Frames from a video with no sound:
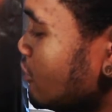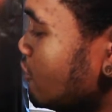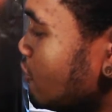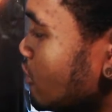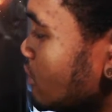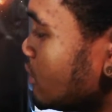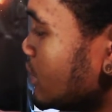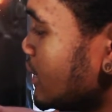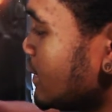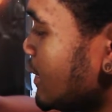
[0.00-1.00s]
go forward
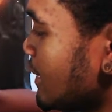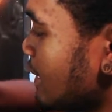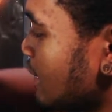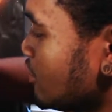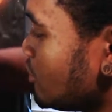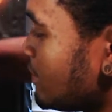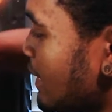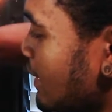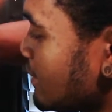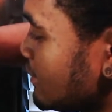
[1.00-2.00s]
with it and can go
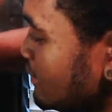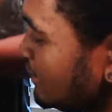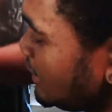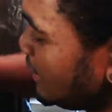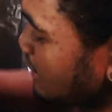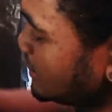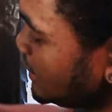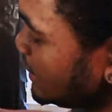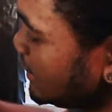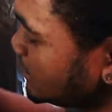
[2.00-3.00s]
back, and
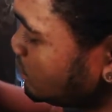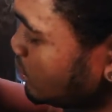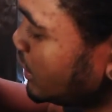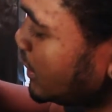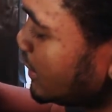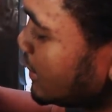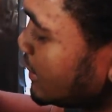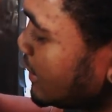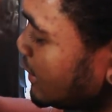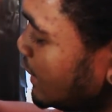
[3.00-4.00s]
it's pretty
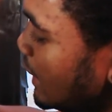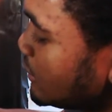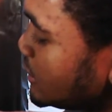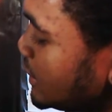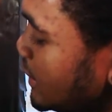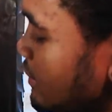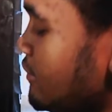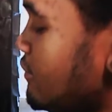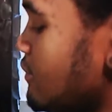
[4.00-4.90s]
good, I would say.